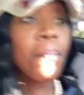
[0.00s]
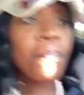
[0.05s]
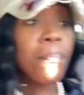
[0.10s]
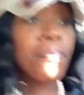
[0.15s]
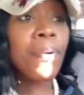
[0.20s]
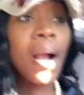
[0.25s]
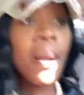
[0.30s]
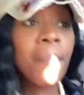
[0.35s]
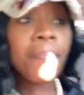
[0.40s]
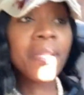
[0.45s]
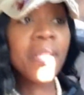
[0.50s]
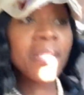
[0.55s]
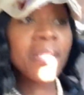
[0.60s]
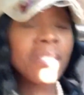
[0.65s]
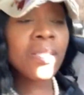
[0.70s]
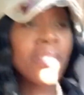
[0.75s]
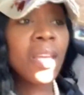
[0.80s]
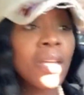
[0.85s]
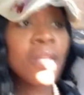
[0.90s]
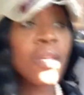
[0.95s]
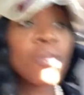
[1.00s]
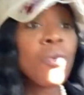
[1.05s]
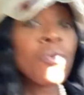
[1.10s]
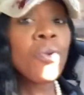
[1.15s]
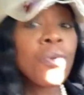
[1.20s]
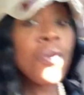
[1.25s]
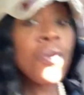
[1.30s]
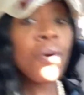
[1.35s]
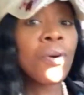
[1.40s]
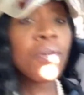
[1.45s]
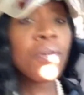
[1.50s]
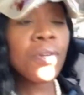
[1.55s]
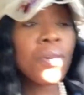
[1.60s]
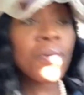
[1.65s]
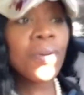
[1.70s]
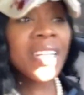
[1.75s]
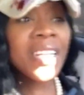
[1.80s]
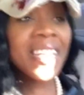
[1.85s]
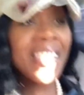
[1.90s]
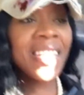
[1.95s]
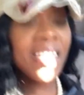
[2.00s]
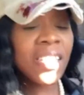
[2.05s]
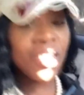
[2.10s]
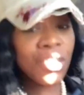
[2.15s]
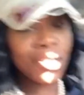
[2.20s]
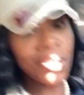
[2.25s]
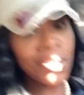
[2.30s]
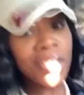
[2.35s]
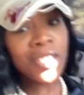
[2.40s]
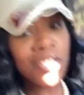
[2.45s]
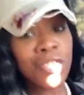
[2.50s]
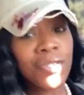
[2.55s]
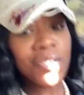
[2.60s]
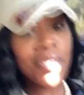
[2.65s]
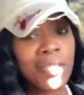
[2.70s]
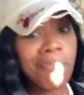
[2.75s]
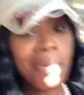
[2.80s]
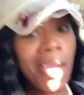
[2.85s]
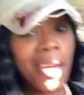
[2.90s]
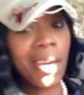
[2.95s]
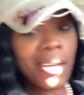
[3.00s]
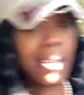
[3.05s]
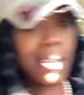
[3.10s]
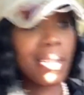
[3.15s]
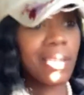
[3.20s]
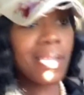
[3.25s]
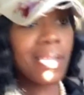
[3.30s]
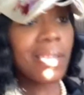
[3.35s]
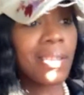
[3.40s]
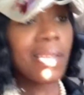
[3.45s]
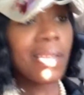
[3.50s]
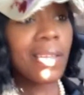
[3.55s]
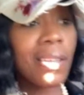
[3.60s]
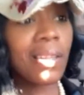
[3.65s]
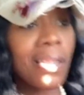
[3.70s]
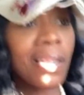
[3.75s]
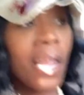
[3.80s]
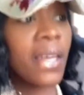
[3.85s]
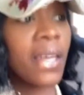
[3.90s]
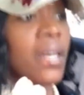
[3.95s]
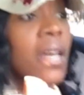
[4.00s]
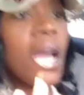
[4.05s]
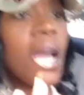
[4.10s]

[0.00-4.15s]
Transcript: properties that you know you're going to get your interest back. Like,